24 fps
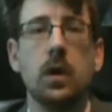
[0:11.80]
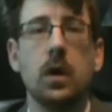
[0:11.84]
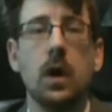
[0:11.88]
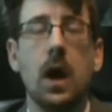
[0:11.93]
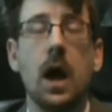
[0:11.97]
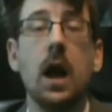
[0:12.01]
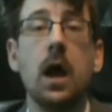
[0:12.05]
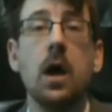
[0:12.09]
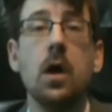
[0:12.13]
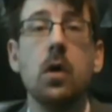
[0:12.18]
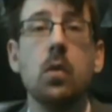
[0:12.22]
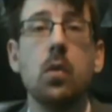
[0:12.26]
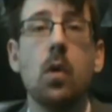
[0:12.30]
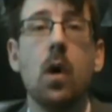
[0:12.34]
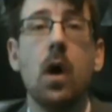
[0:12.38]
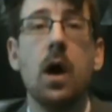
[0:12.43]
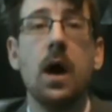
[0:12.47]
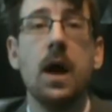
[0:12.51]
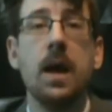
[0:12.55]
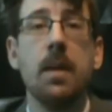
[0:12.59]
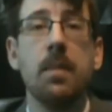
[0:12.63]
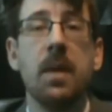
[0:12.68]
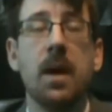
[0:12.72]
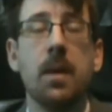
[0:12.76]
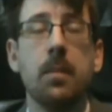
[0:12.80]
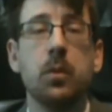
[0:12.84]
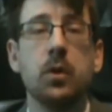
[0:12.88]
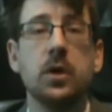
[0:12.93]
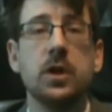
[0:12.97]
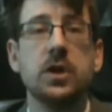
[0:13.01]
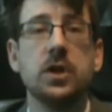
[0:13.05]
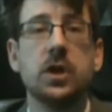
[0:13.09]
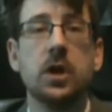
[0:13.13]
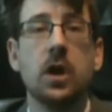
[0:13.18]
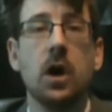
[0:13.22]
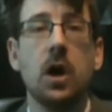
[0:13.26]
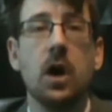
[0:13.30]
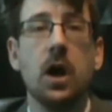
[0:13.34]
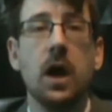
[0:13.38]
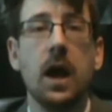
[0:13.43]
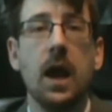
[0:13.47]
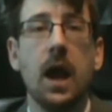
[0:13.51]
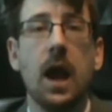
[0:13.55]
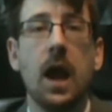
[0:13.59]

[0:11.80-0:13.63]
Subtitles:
Hello, I am that British guy,